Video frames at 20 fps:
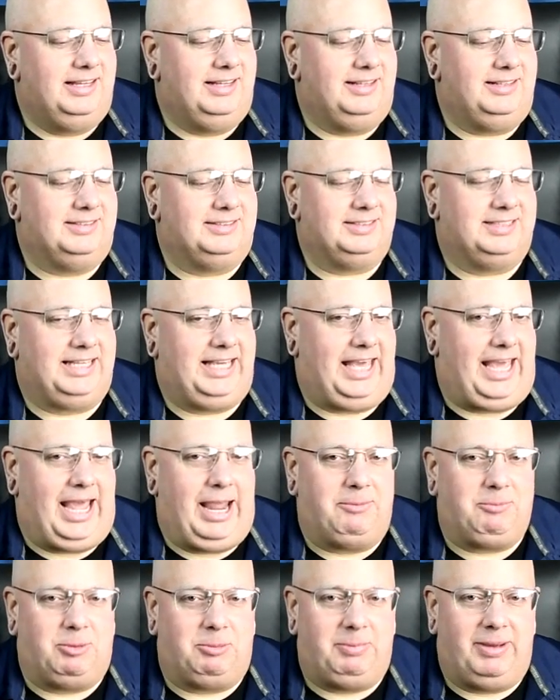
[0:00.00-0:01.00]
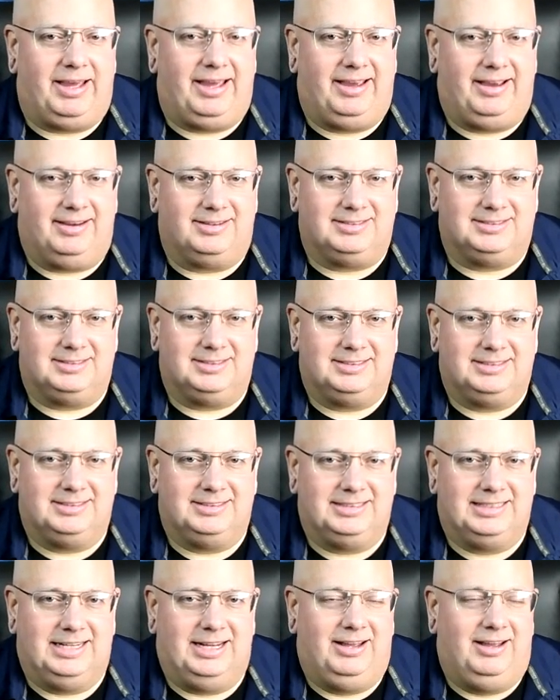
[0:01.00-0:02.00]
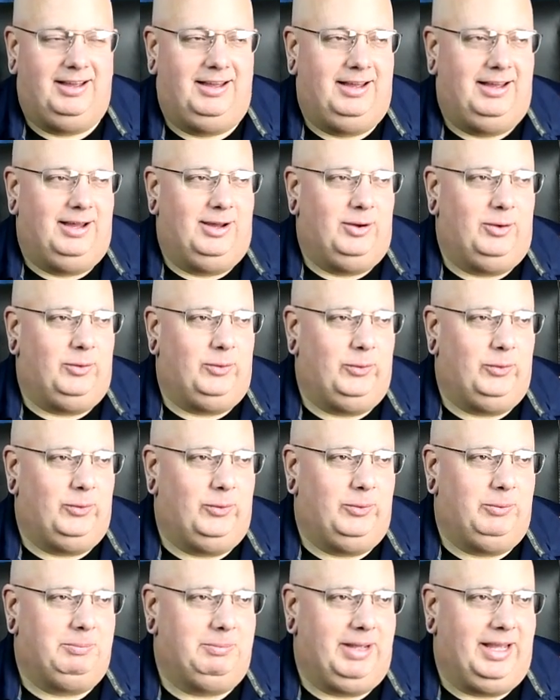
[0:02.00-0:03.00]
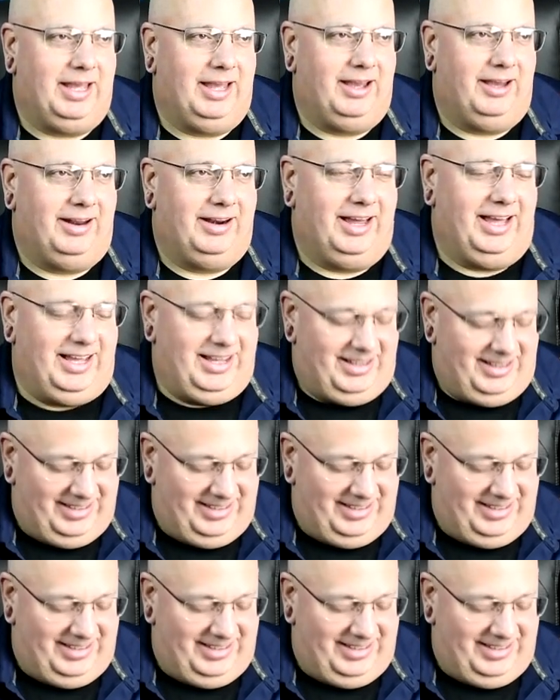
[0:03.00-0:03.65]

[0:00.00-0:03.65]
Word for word: It's camera bags. Oh man.